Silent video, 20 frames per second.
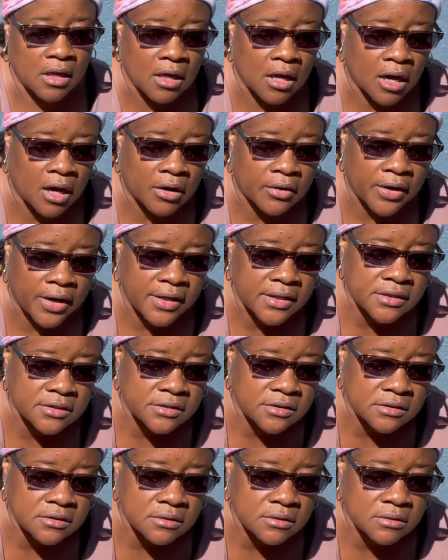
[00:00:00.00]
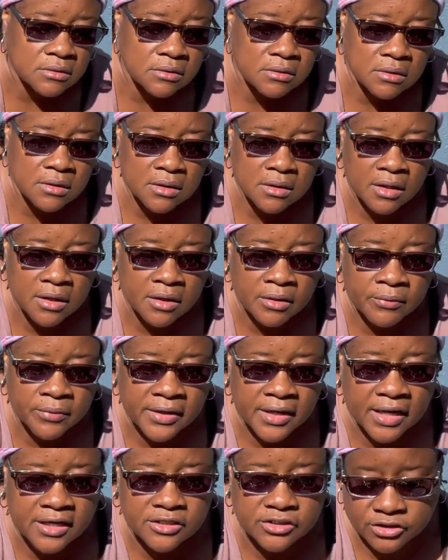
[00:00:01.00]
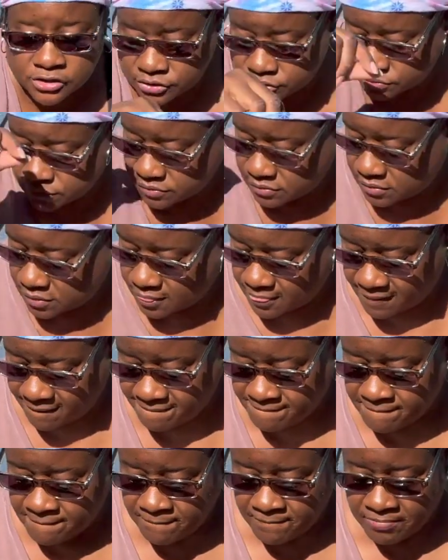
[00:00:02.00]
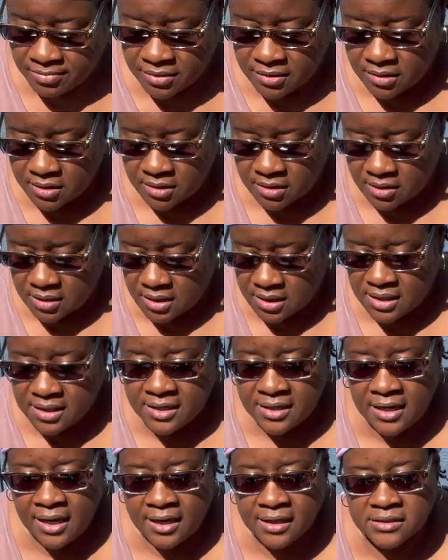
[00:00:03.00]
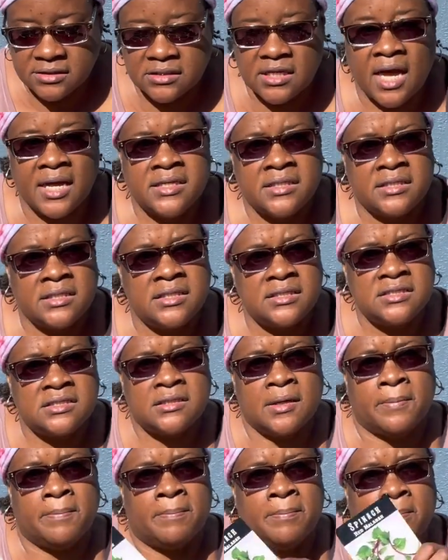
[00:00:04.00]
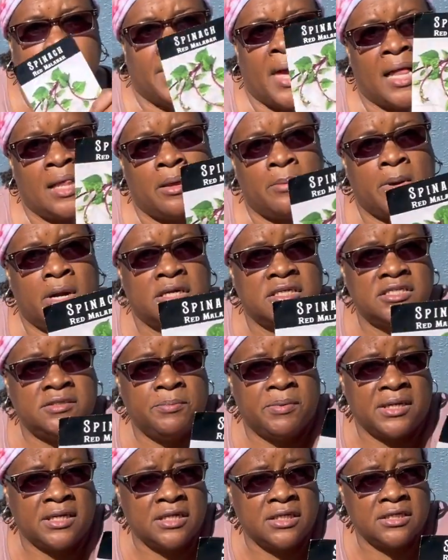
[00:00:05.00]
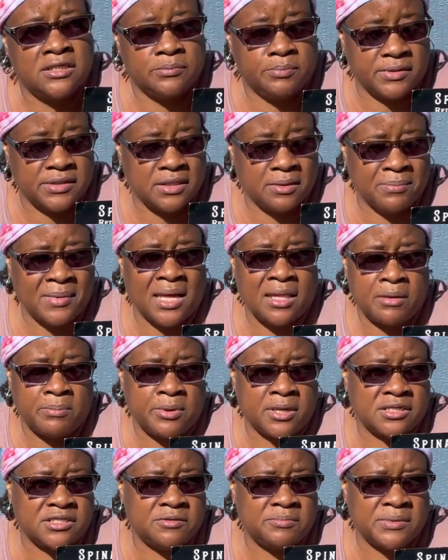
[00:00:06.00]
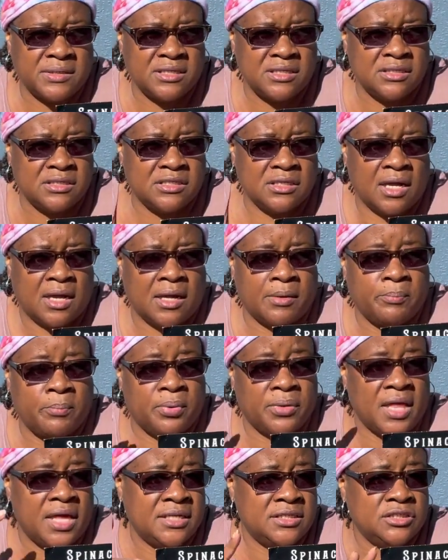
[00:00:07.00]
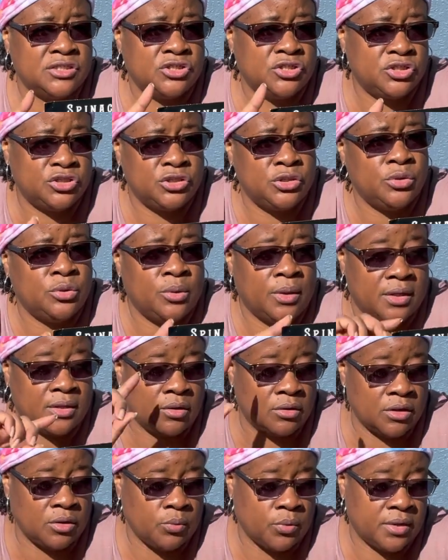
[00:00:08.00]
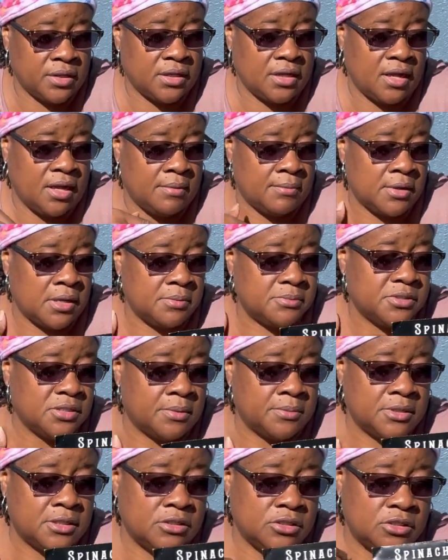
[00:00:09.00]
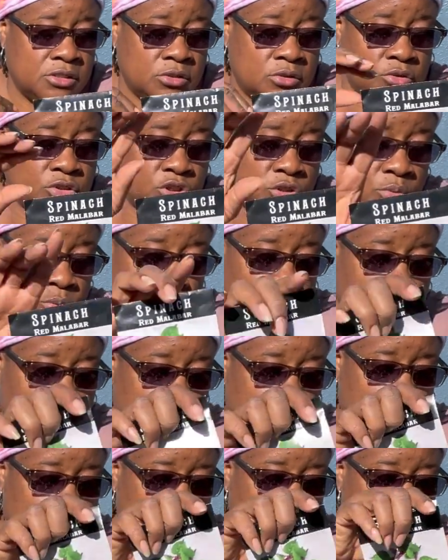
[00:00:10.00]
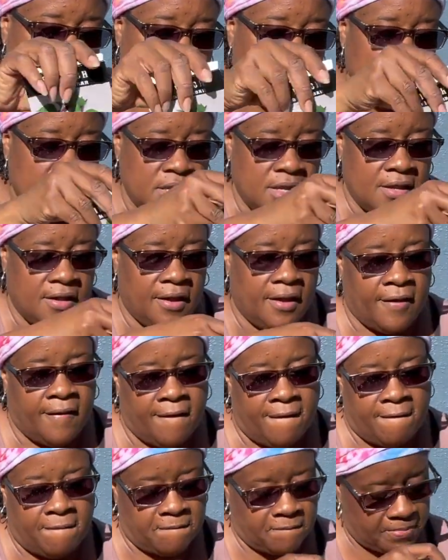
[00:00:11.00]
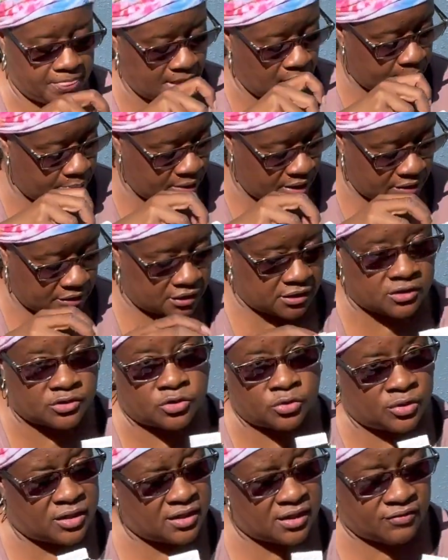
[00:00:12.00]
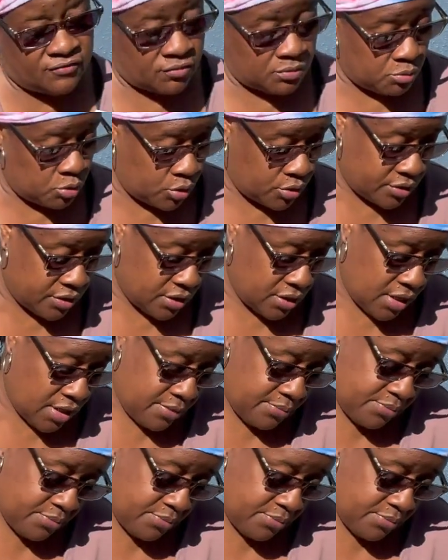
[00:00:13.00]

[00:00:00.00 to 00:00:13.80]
All right, and we got 2. Next, I did some Malabar spinach, but the Malabar spinach, I planted 2 and only 1 came up. So I'm gonna do 2 more, and I probably could do even more than that,